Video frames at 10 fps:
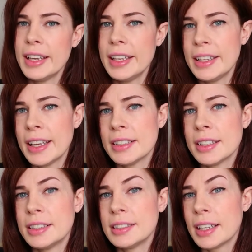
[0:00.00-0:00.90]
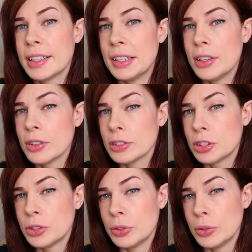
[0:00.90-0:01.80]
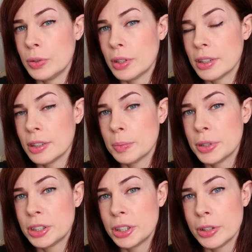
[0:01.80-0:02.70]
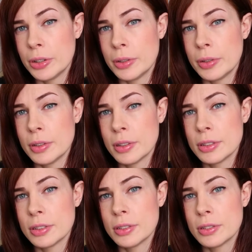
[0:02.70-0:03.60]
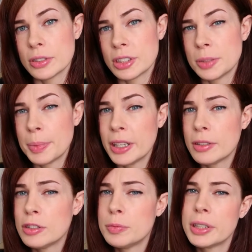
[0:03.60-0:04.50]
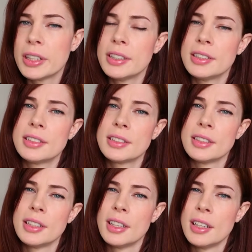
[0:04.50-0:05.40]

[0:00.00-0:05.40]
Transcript: In the end, I decided not to pursue Dr. Spiegel because